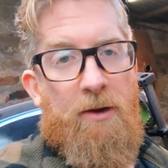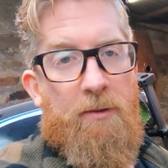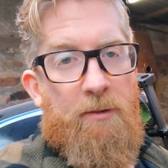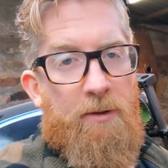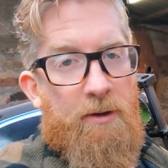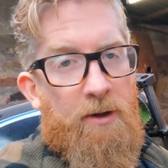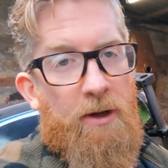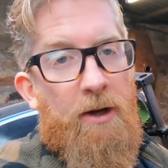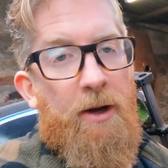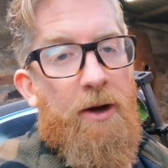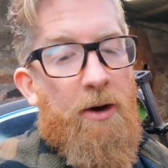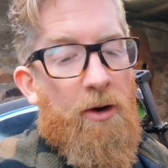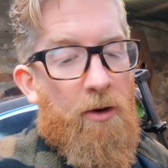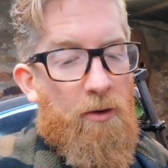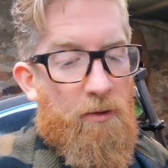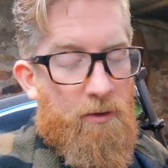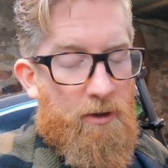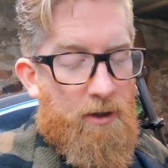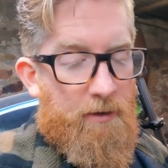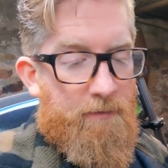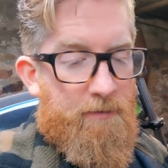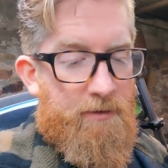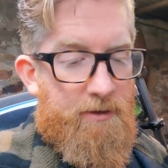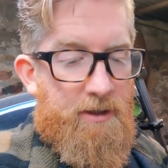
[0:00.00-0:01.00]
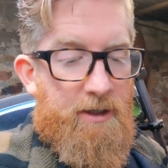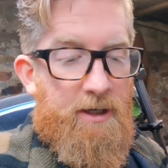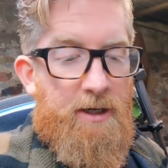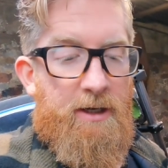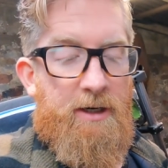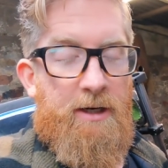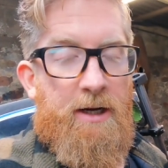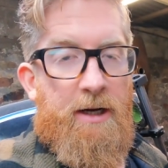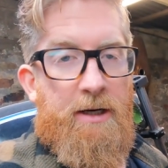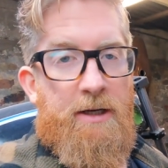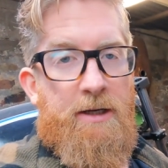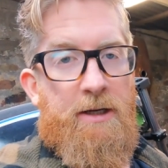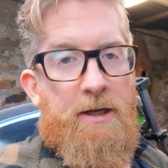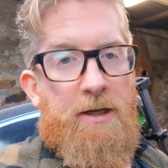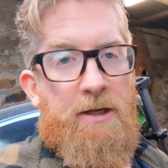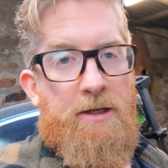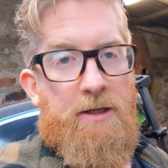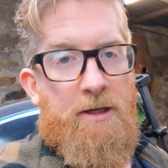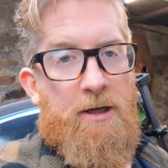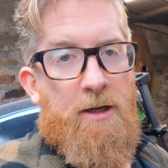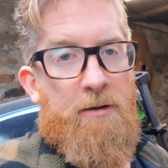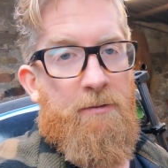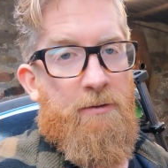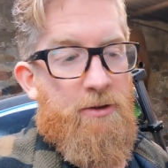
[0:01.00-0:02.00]
It all covered the area I needed to
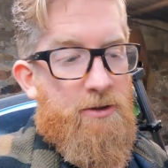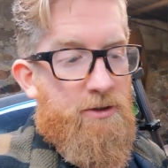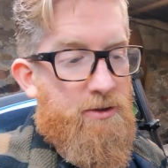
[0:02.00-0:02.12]
cover,